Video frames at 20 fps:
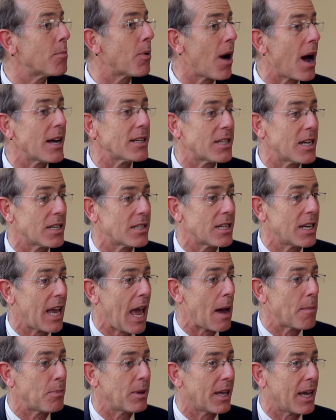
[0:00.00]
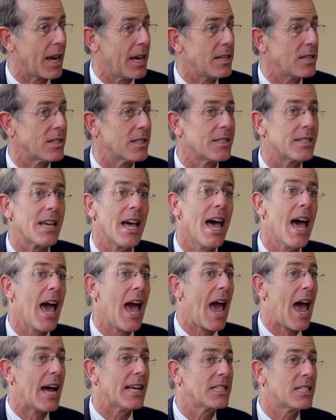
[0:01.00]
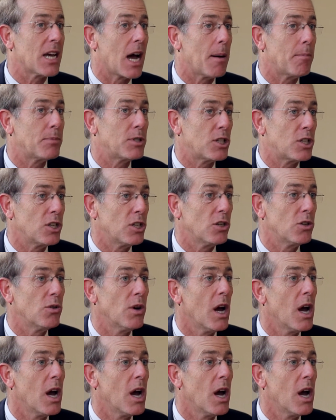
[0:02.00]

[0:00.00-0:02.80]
processing applications adds up to